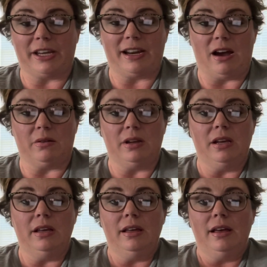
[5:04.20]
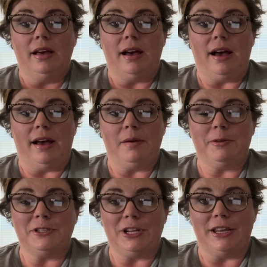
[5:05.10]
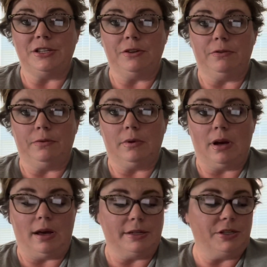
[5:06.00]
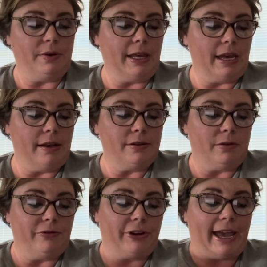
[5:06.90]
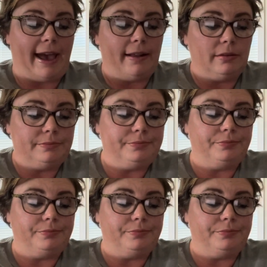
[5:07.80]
it out. I appreciate you tuning in. Don't forget,